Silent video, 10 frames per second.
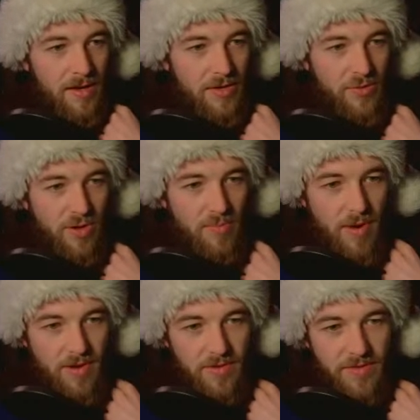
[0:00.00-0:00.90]
You can
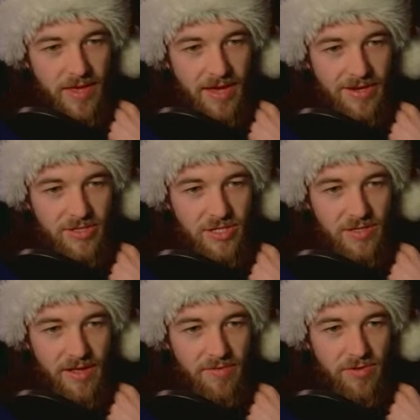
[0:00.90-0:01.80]
model the energy
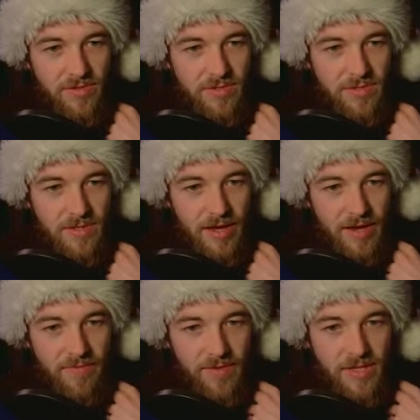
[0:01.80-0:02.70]
levels
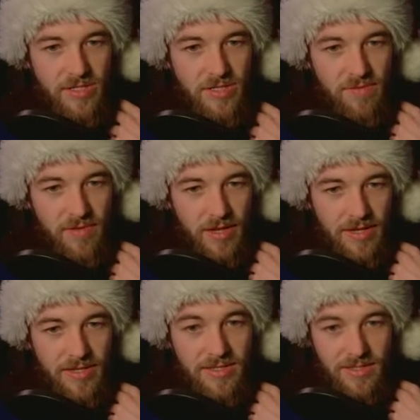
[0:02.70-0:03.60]
and flashes of
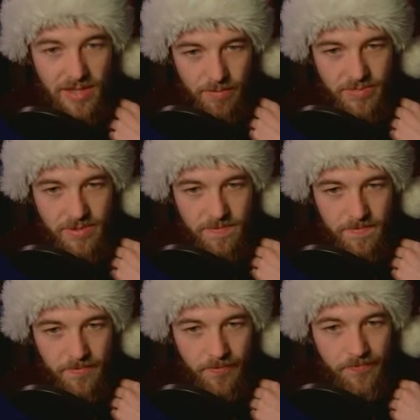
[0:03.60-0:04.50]
light in steps.
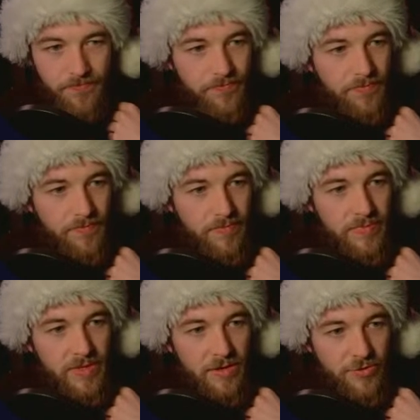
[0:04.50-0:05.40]

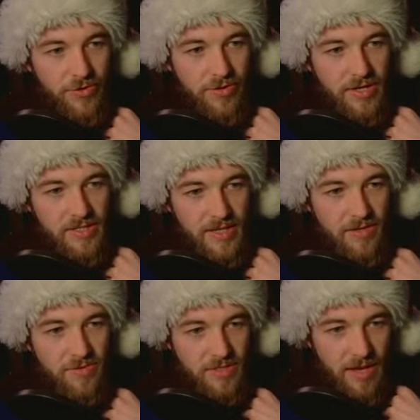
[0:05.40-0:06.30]
During a
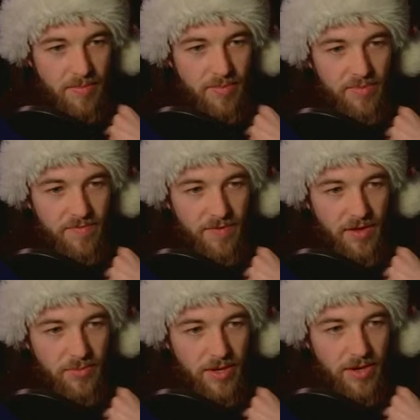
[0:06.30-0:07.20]
single step, the
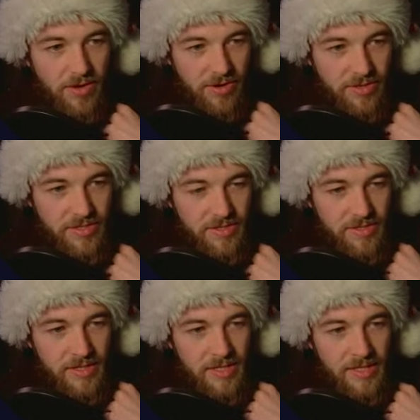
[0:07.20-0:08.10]
following occurs.
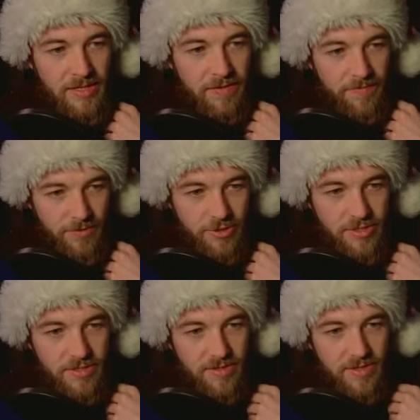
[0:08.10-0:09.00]

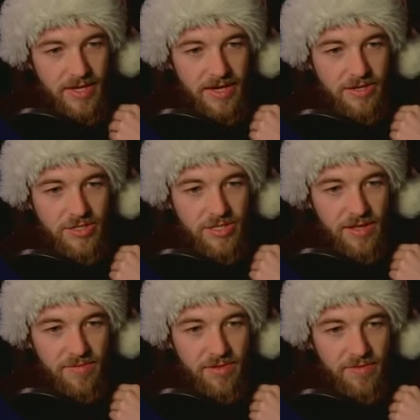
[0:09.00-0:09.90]
First, the energy
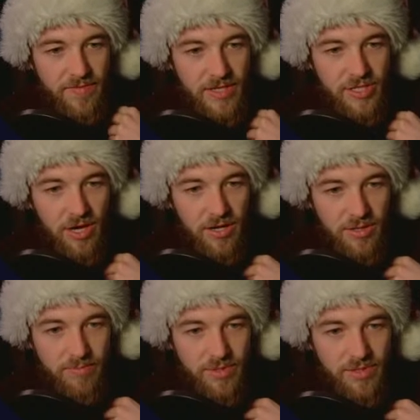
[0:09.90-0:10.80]
level of each
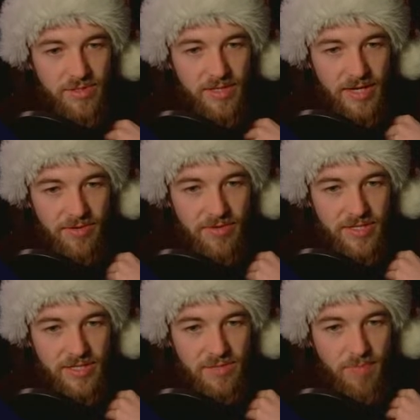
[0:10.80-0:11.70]
octopus
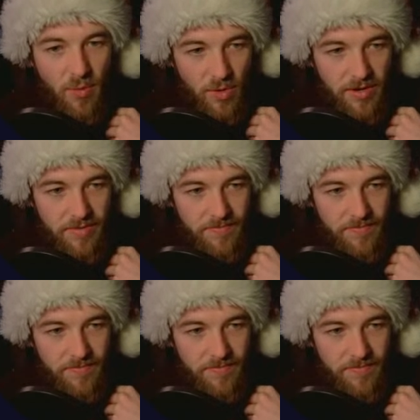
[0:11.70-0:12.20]
increases by 1.